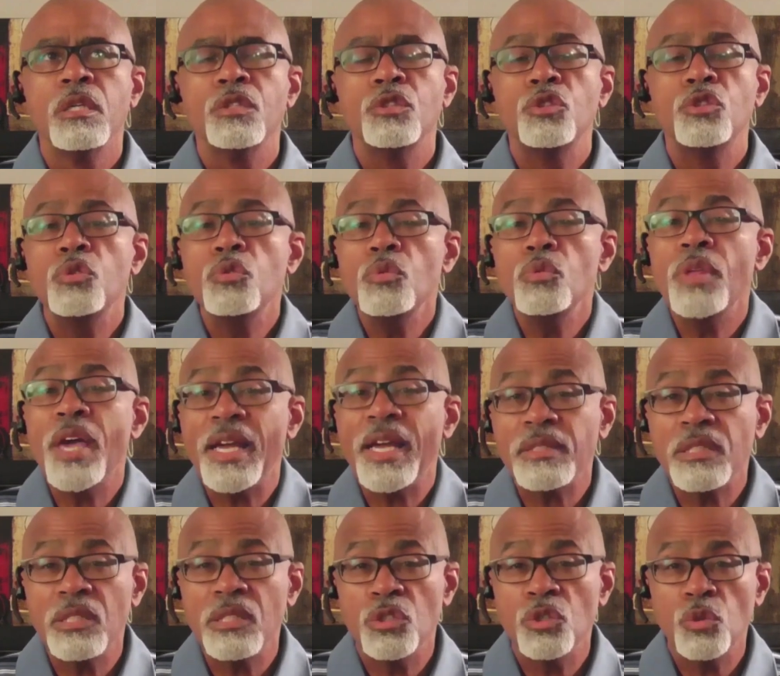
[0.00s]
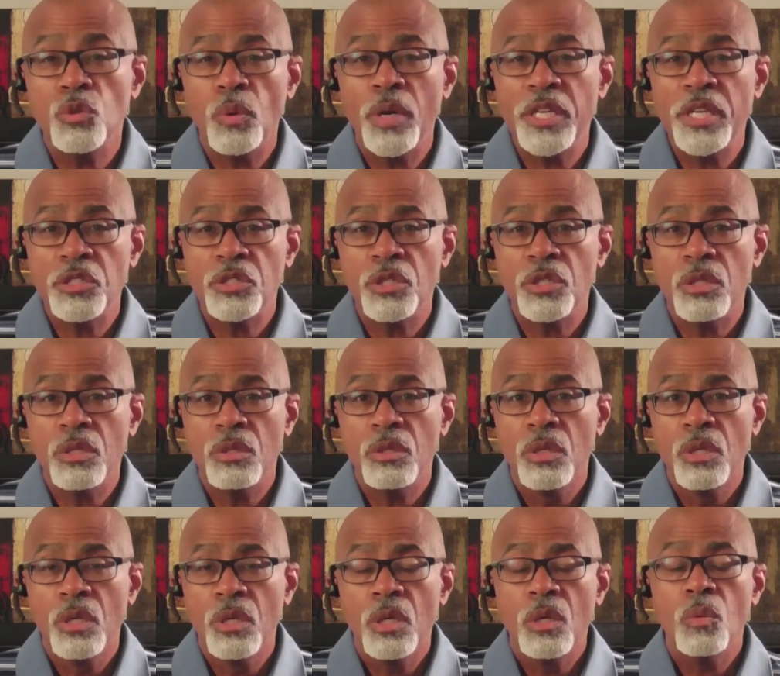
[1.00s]
to that situation
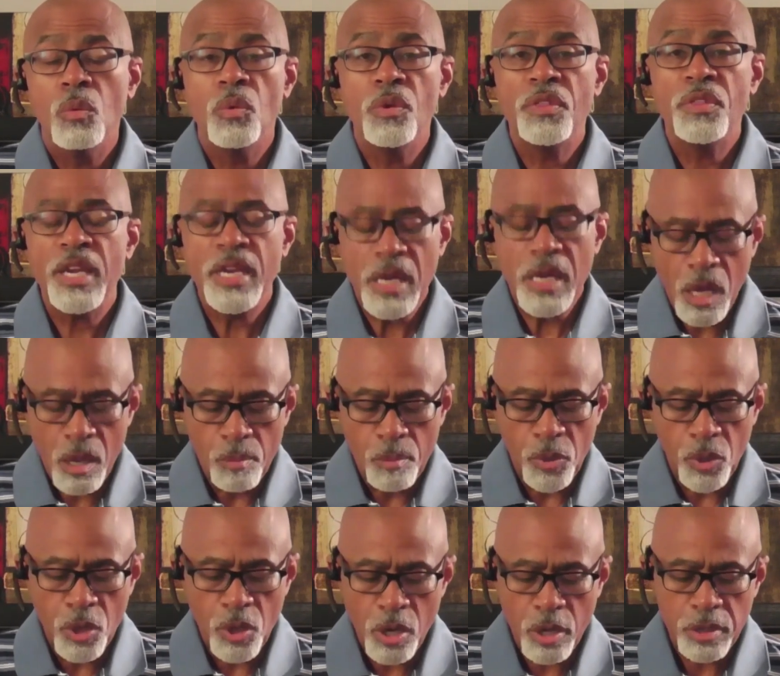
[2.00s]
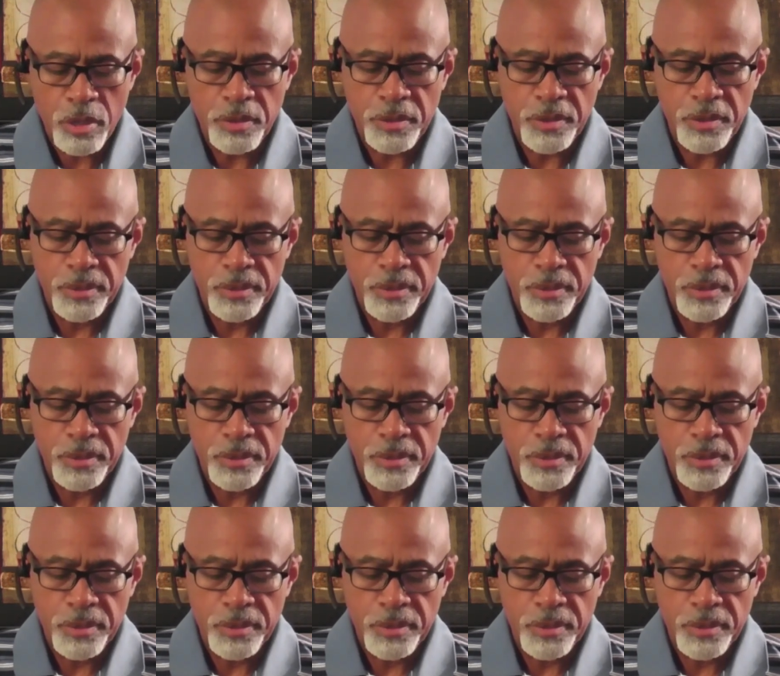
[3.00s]
with a humble heart,